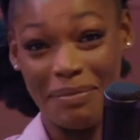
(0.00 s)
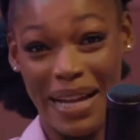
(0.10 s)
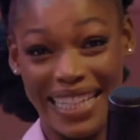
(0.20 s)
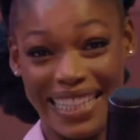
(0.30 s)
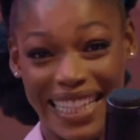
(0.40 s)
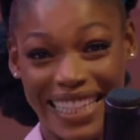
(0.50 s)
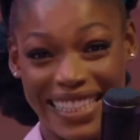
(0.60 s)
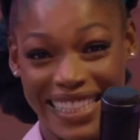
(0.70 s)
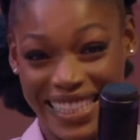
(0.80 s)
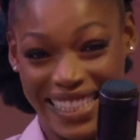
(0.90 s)
a bad
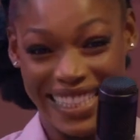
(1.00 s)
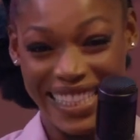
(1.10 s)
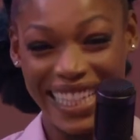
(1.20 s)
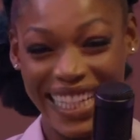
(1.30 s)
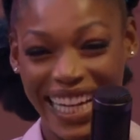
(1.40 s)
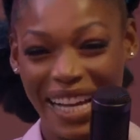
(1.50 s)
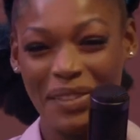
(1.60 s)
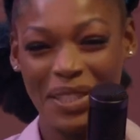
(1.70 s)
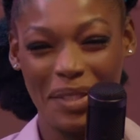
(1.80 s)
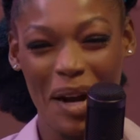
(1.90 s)
kid. I
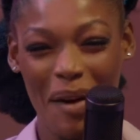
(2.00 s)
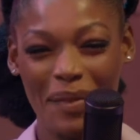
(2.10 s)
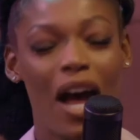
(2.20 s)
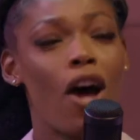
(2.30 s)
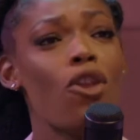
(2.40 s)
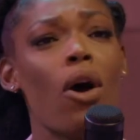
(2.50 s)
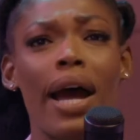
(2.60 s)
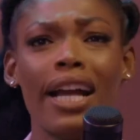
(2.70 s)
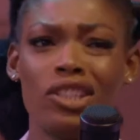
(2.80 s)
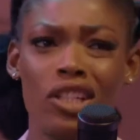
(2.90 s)
was trouble. No,
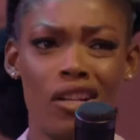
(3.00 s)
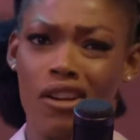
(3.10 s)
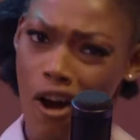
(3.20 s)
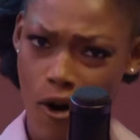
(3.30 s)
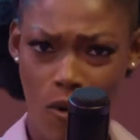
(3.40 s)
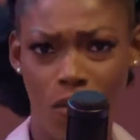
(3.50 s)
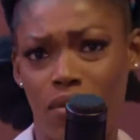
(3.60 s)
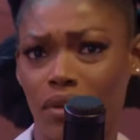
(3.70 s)
actually, no.